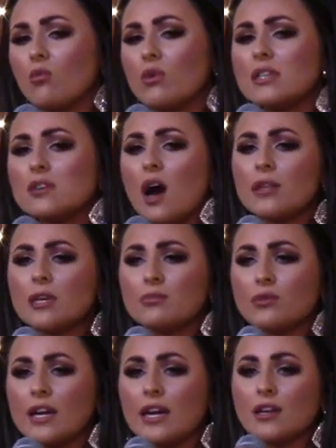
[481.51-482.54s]
What does Holly
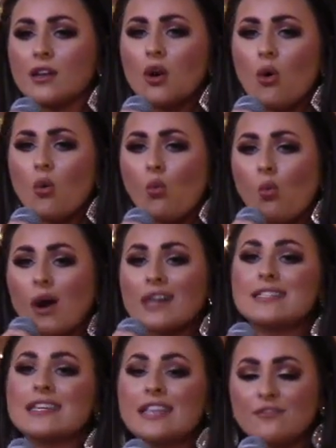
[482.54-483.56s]
Brand want
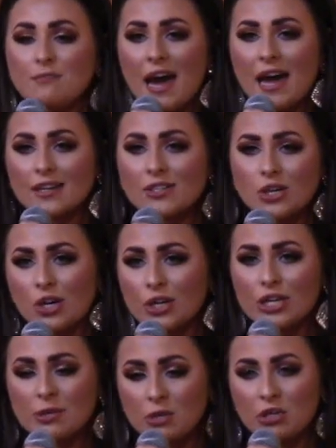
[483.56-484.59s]
to give back to her
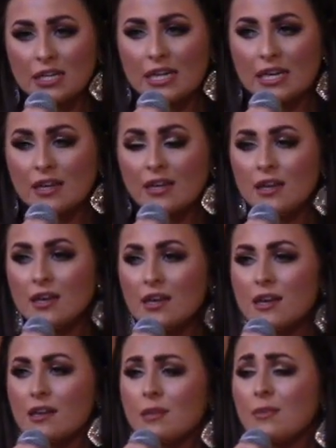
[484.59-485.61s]
community?
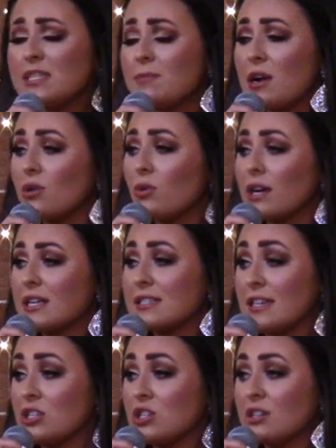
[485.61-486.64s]
The Miss America
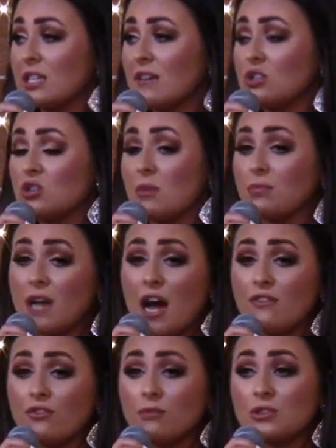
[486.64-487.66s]
organization gives you a
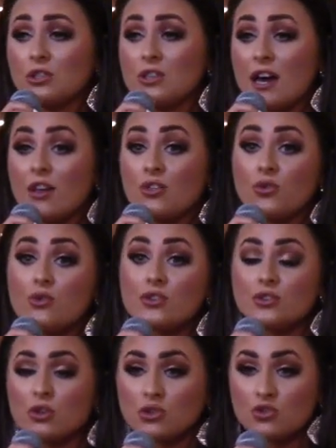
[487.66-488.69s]
platform to do that through the
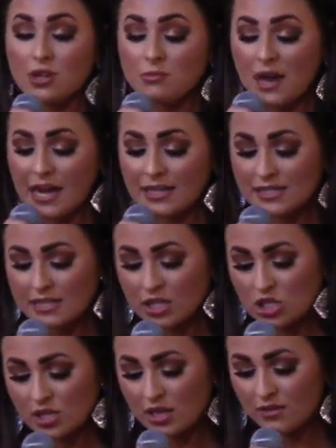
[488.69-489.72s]
social impact
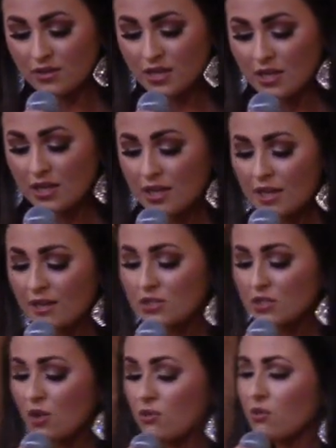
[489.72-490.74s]
initiative. And
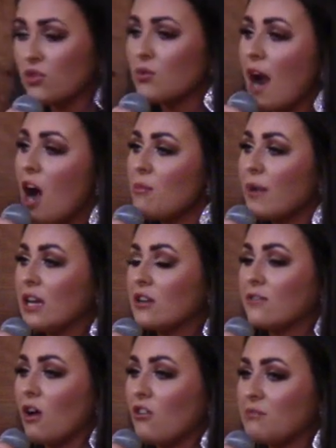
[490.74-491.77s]
so throughout my
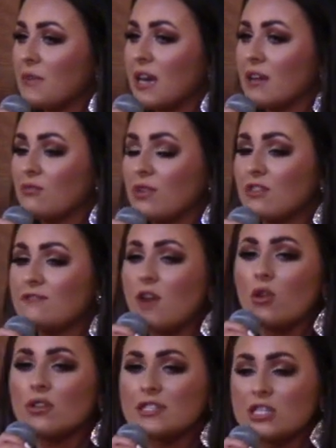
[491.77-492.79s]
involvement with
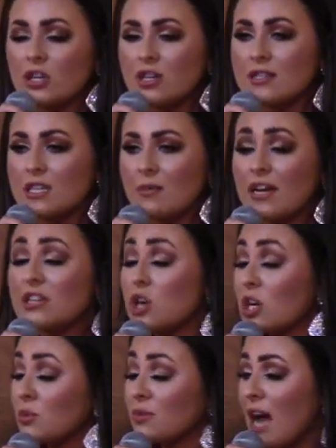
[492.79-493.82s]
volunteerism, I
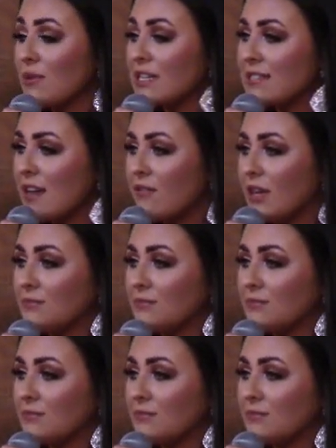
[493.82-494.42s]
started when I was 7.